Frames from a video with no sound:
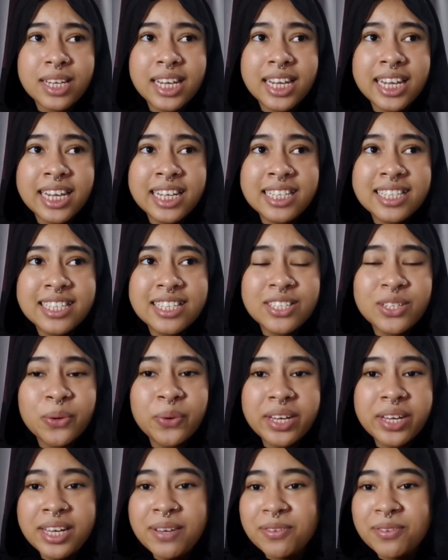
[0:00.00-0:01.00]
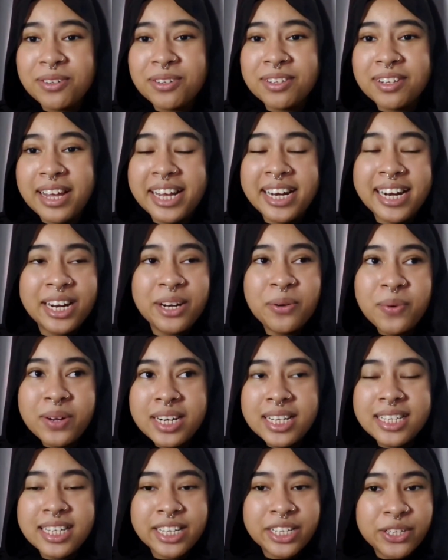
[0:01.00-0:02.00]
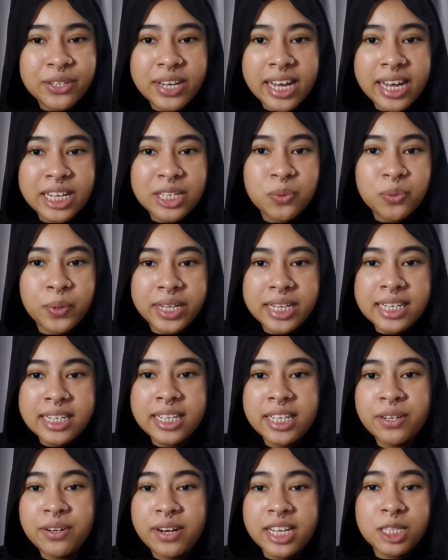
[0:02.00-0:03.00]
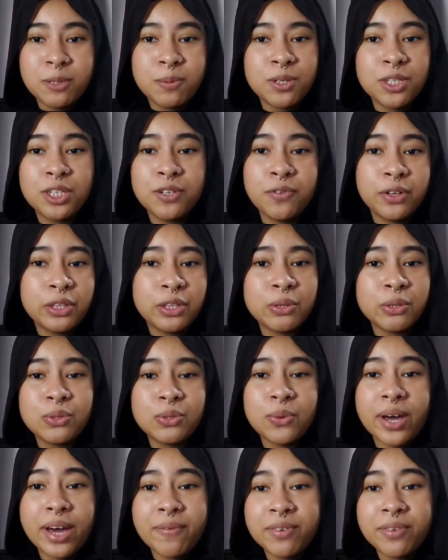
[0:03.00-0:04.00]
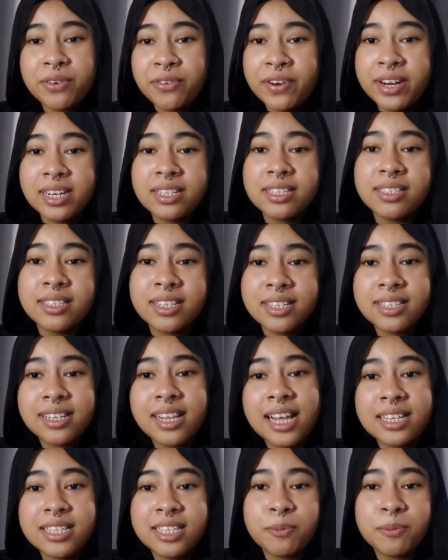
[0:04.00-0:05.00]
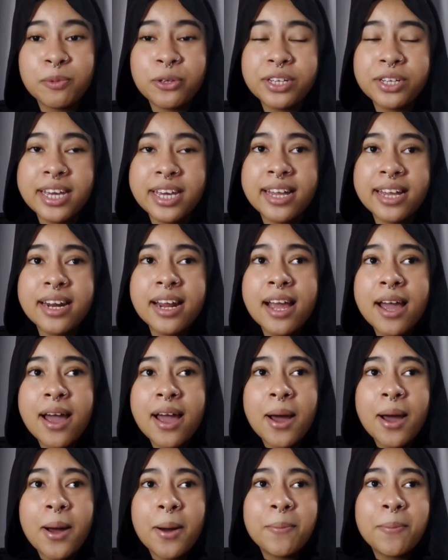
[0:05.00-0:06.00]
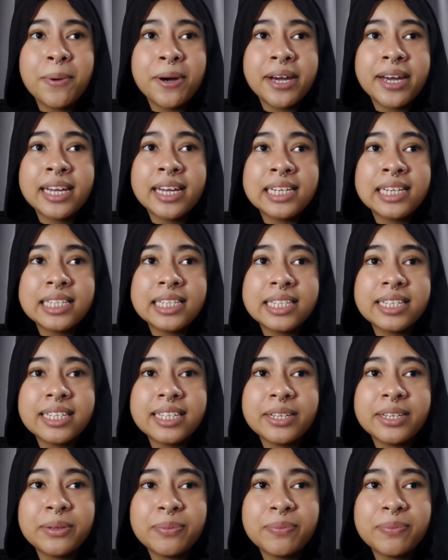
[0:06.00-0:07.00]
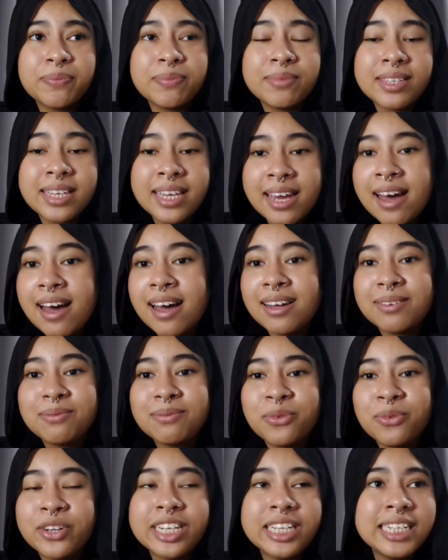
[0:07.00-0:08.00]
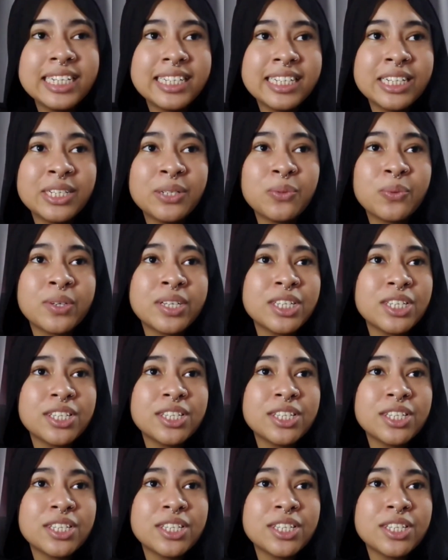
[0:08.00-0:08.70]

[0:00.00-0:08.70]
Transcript: it's so evil. And I don't want to tell you guys what he did, especially for those who haven't read this classic book yet. But yeah, what he did was